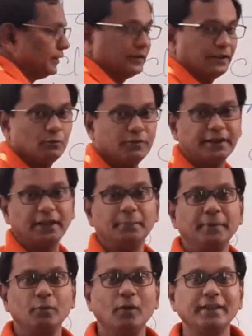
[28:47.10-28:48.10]
In
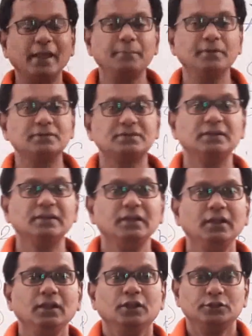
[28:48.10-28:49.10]
clipping, what happens?
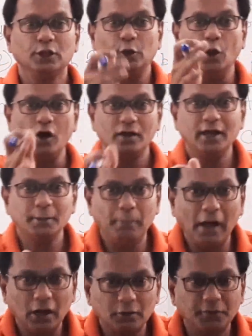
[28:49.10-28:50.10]
The longer
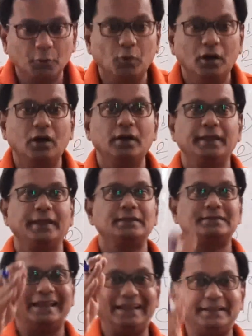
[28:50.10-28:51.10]
part of the word
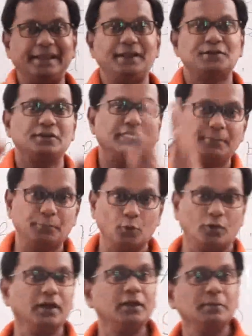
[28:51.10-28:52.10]
is intentionally
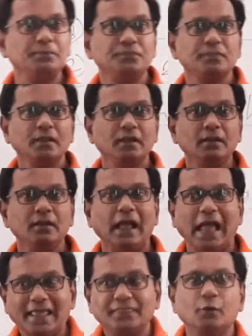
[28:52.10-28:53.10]
broken
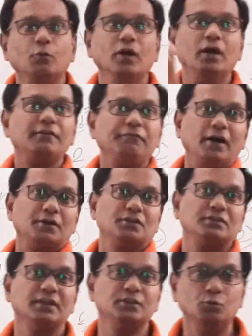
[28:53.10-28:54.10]
and the word
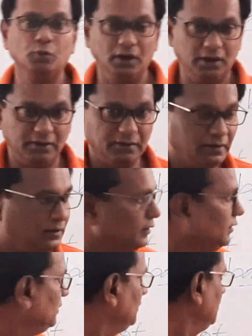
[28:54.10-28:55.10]
functions as a word.
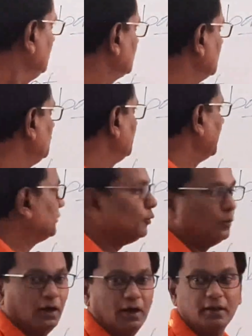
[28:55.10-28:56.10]
So we have the
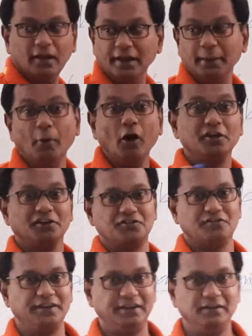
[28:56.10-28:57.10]
word
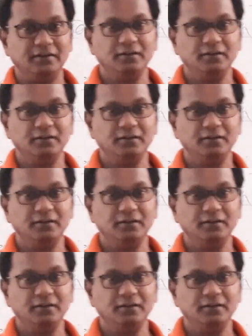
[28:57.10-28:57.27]
laboratory,